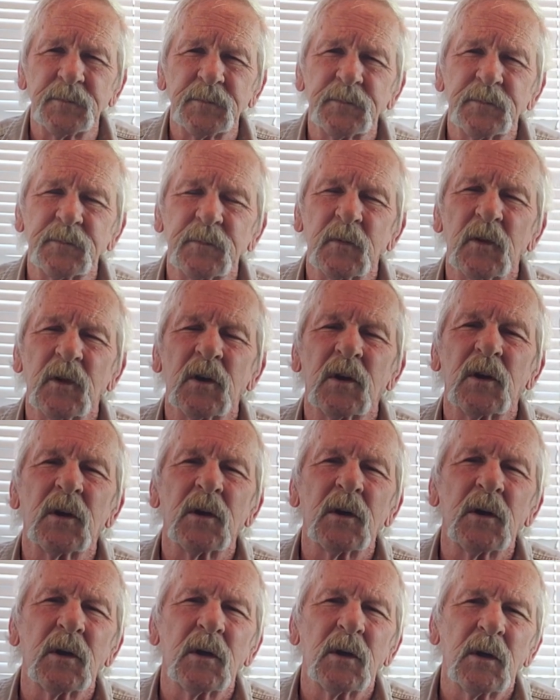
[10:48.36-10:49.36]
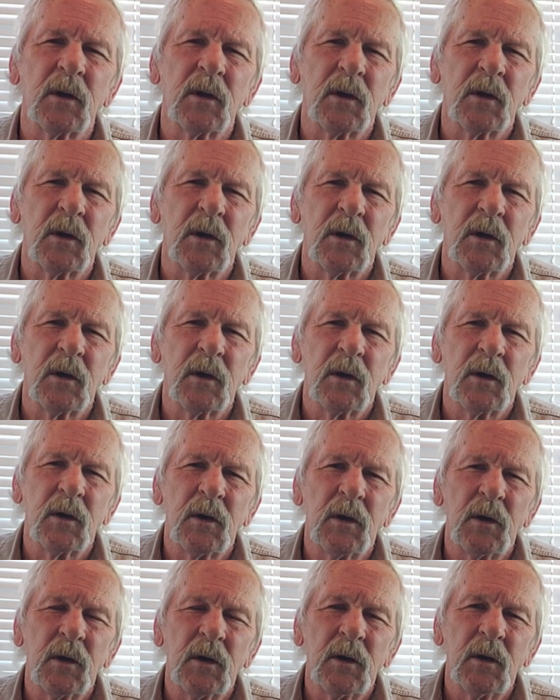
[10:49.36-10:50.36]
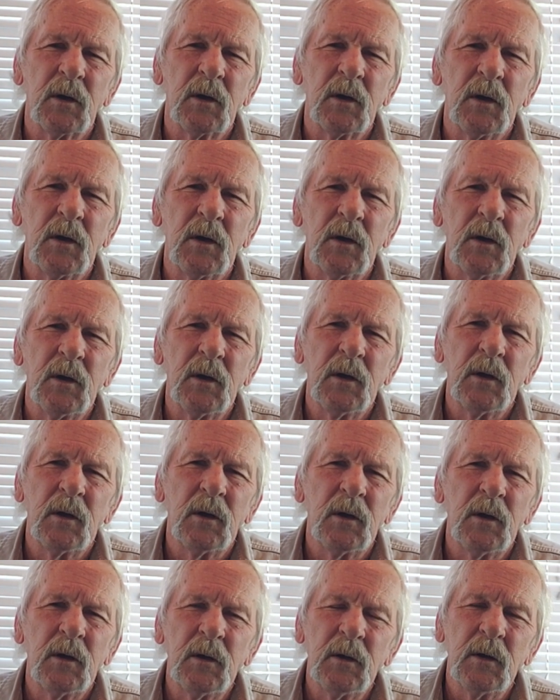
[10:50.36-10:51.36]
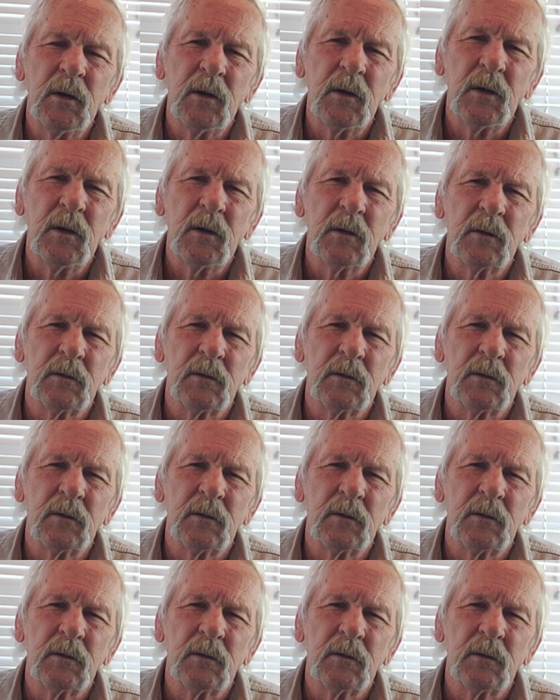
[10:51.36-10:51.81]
(no one is talking)